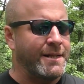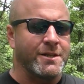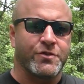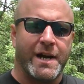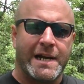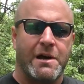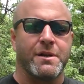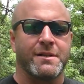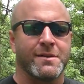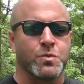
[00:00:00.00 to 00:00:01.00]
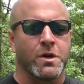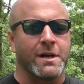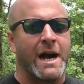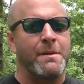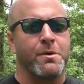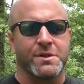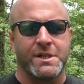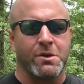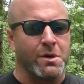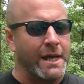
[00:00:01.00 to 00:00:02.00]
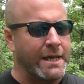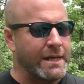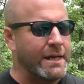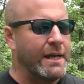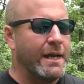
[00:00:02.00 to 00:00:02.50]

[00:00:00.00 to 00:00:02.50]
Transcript: I did try it out. It does work. I personally don't like it.